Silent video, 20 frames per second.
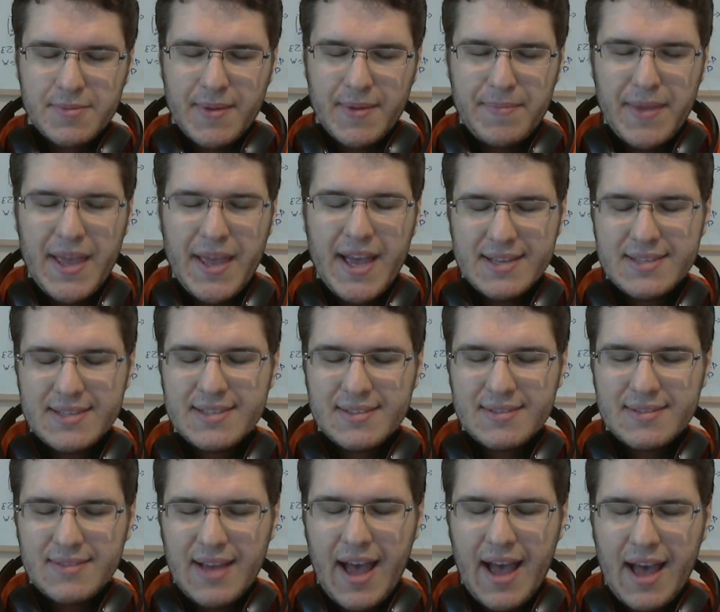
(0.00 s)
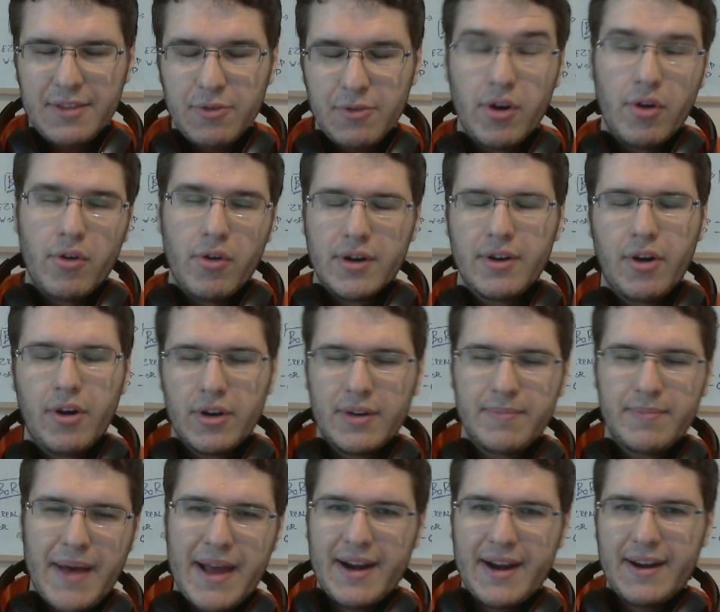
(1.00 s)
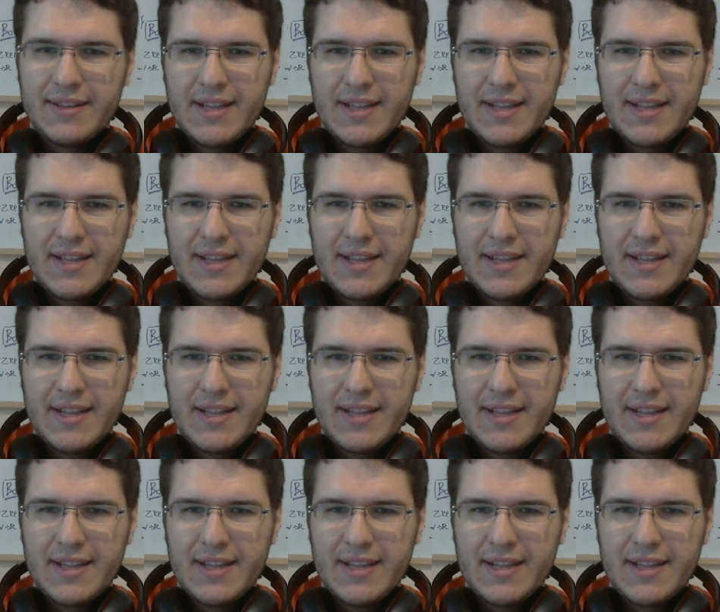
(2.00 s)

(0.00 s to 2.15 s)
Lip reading: PS had, or better,